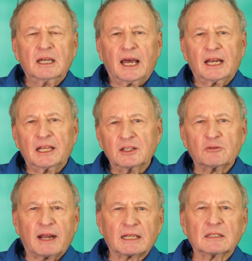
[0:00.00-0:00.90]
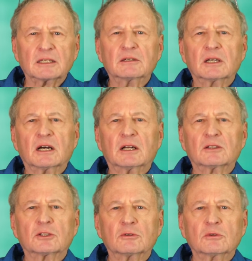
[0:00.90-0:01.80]
and indirectly
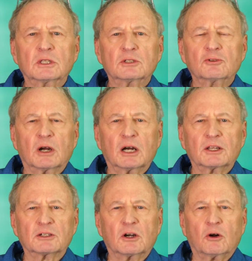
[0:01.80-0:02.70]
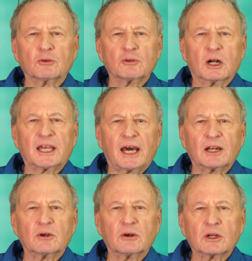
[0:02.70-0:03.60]
to the whole drug
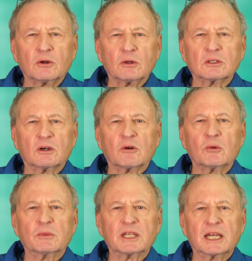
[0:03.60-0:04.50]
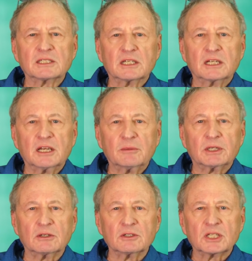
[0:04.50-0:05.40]
category called aromatase
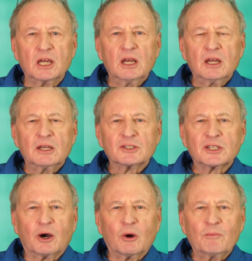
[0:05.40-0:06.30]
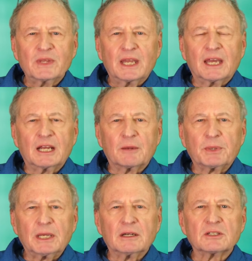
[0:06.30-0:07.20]
inhibitors. So it
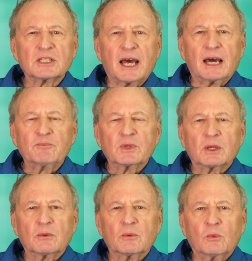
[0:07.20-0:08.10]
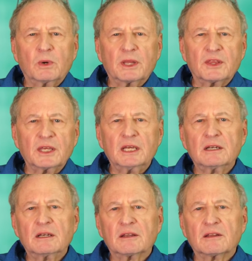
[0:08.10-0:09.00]
appears that
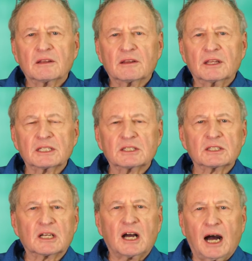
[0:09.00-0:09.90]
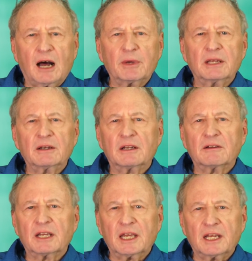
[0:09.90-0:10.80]
within this common,
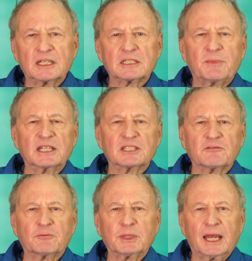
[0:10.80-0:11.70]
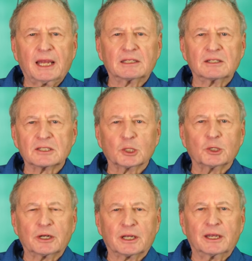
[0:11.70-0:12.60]
inexpensive plant is
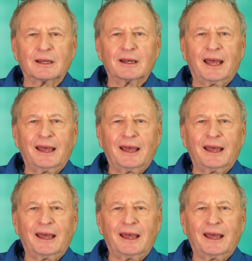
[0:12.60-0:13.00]
lurking